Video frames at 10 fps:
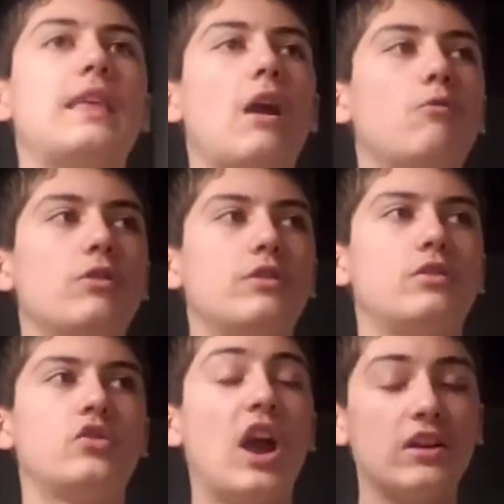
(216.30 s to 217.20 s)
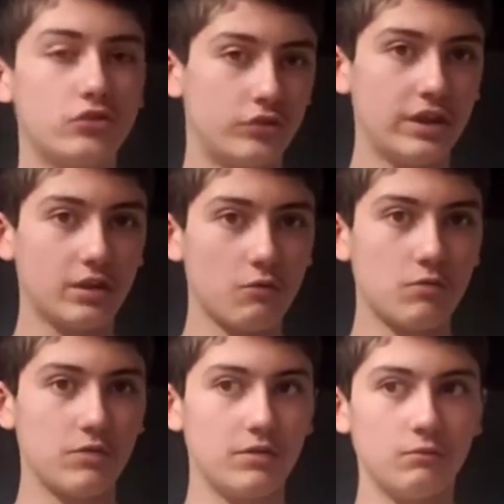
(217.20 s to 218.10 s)
that would contradict
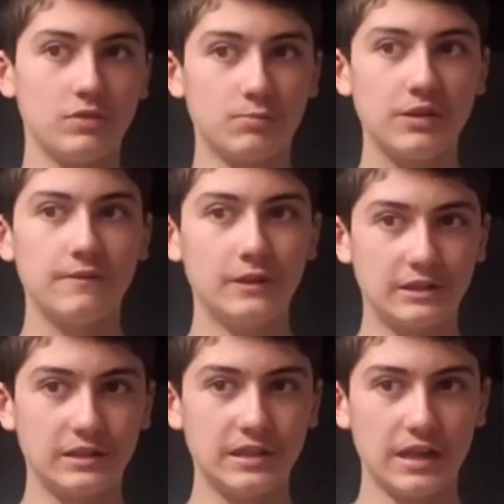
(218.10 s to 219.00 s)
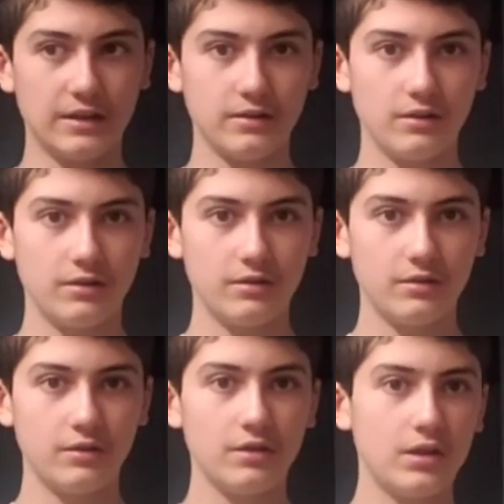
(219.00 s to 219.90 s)
what was previously said.
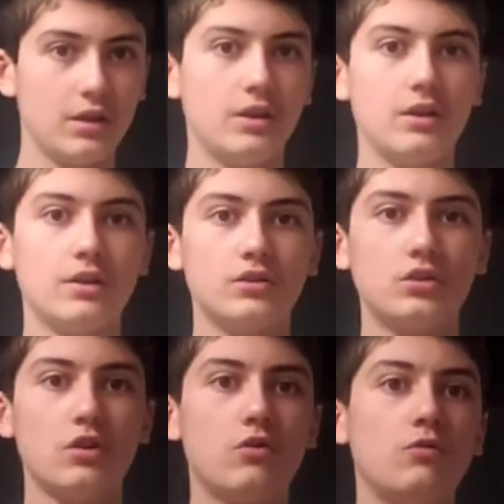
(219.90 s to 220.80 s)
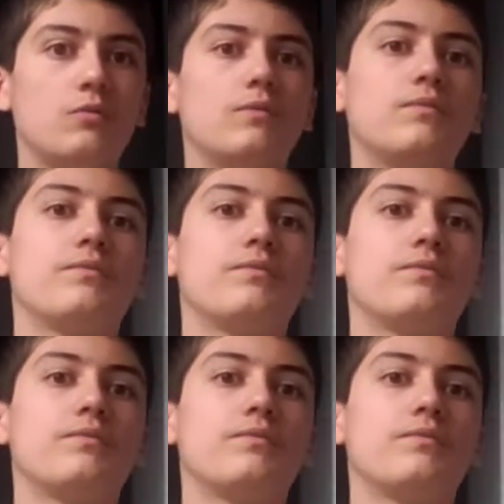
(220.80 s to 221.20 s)
So,